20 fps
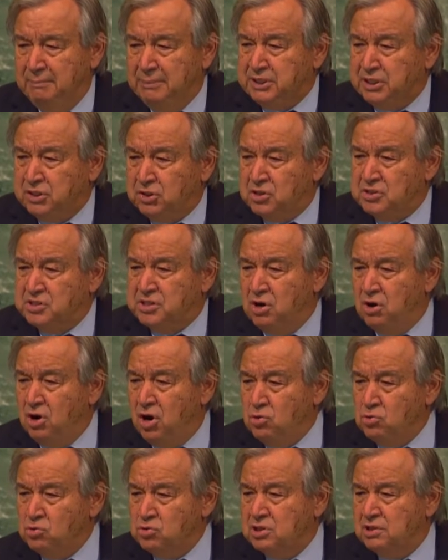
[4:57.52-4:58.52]
But across a
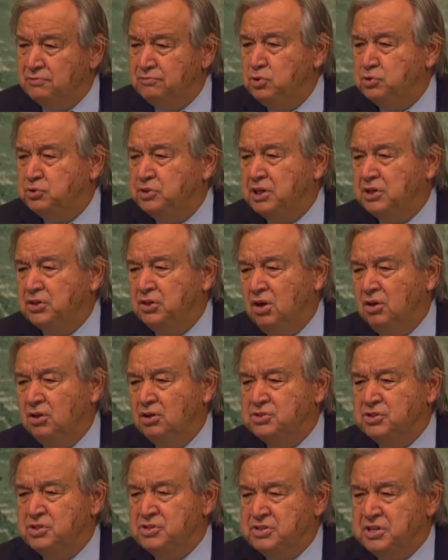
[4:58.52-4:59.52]
host of new
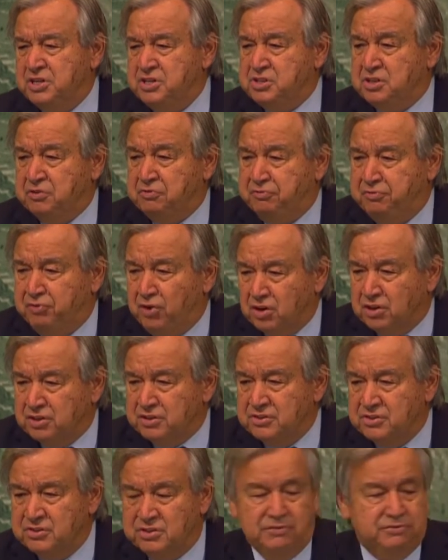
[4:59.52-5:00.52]
technologies, there is a
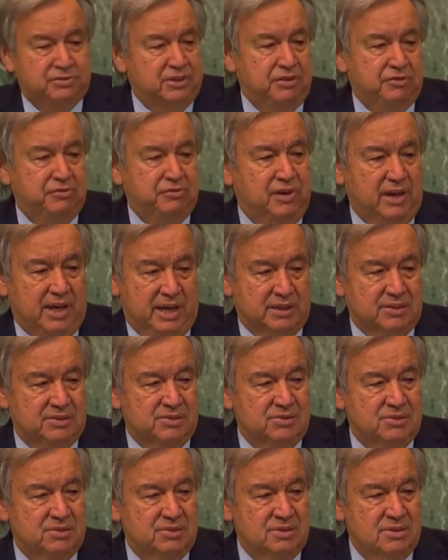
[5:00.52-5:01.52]
forest of
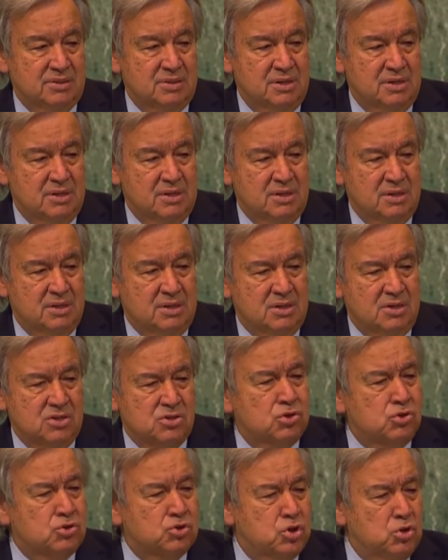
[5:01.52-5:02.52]
flags.
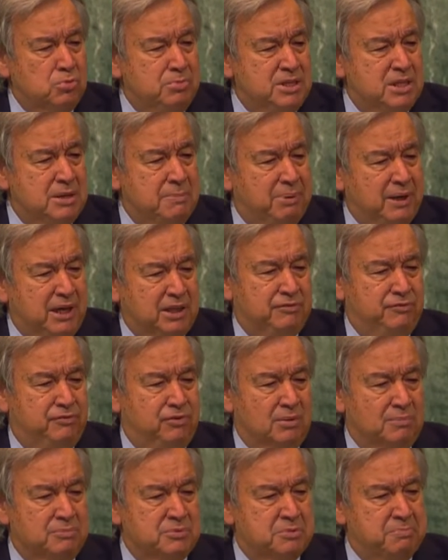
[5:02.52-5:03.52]
Social media
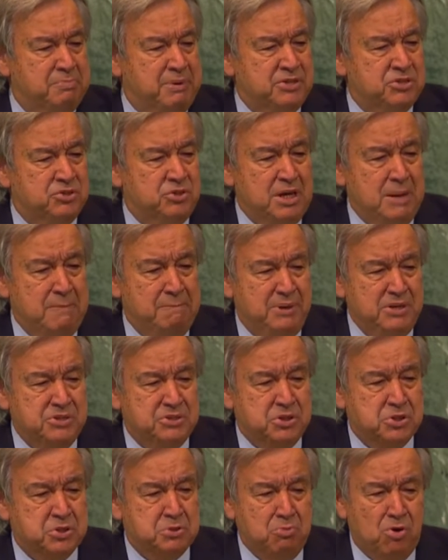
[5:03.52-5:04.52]
platforms based on a
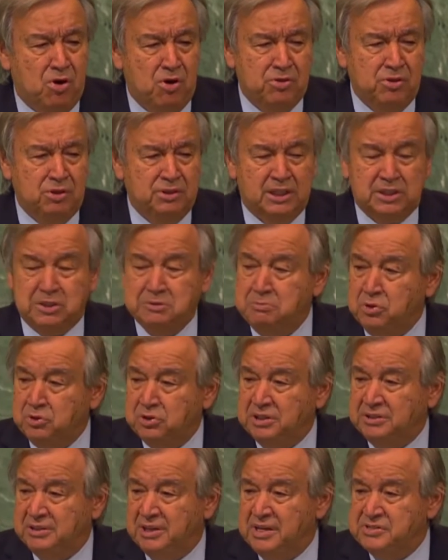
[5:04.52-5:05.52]
business model that
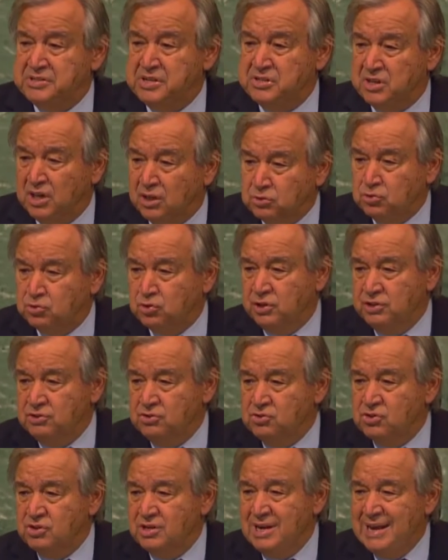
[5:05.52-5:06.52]
monetizes
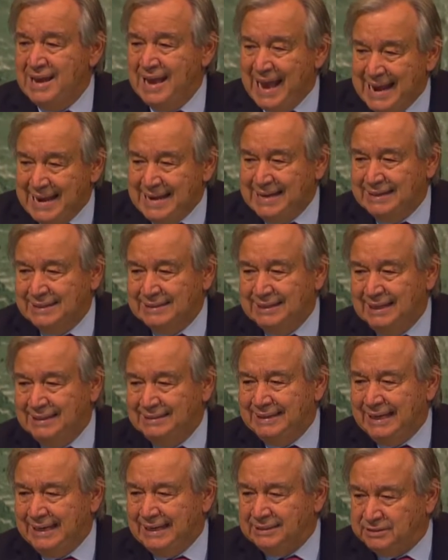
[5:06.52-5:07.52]
outrage, anger,
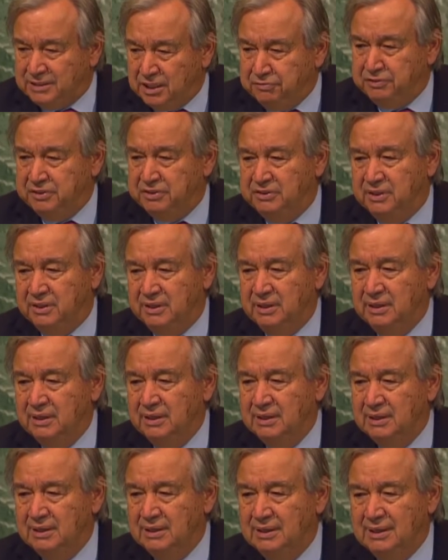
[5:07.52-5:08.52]
and negativity
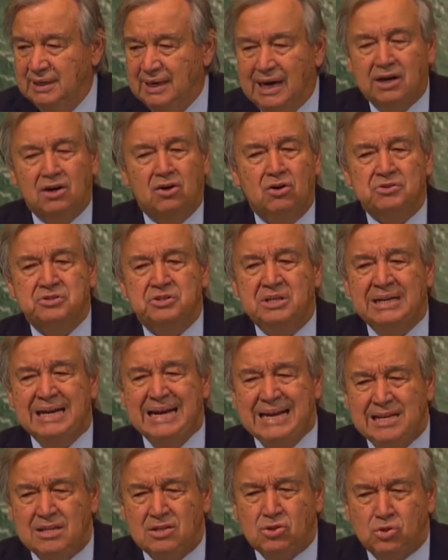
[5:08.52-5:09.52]
are causing
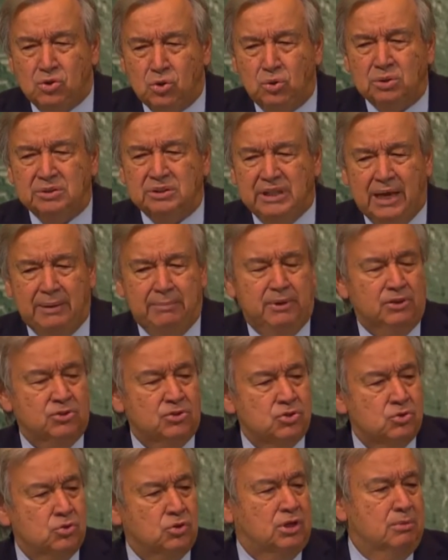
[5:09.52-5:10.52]
untold
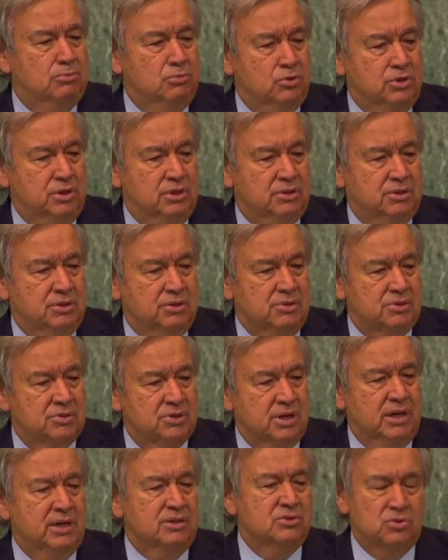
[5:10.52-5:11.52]
damage to
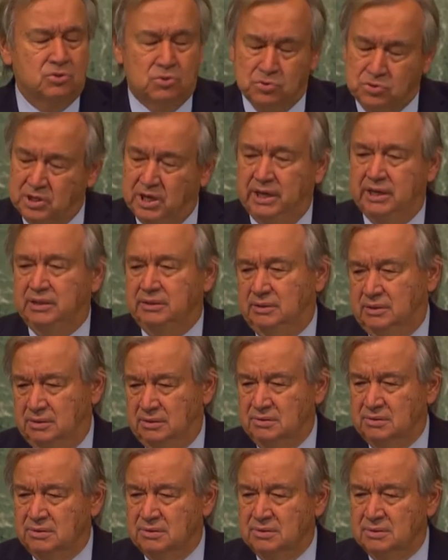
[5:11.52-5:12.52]
communities and
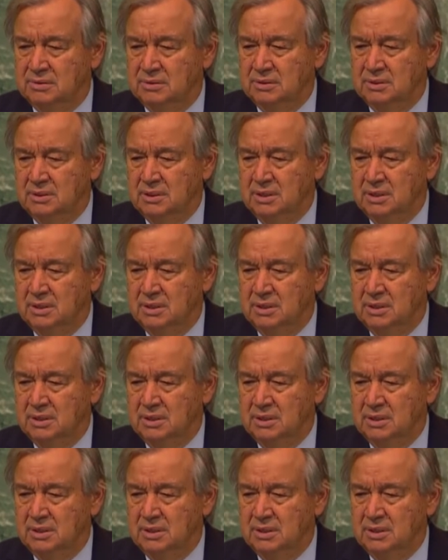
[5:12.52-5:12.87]
societies.